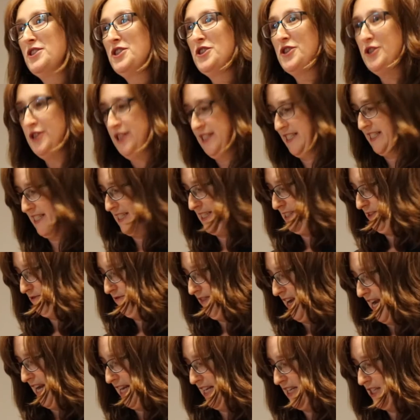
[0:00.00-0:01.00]
reduce
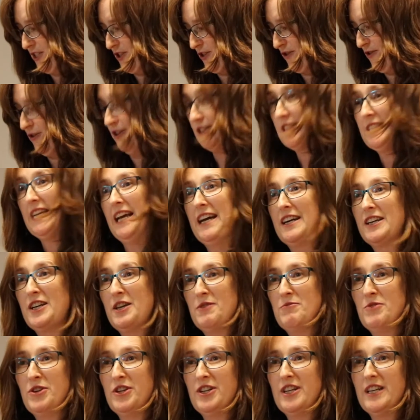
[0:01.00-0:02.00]
disadvantage across our
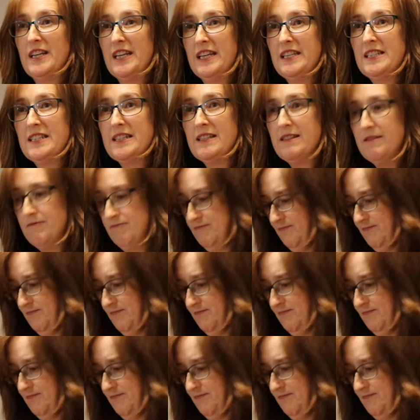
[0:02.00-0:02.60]
communities.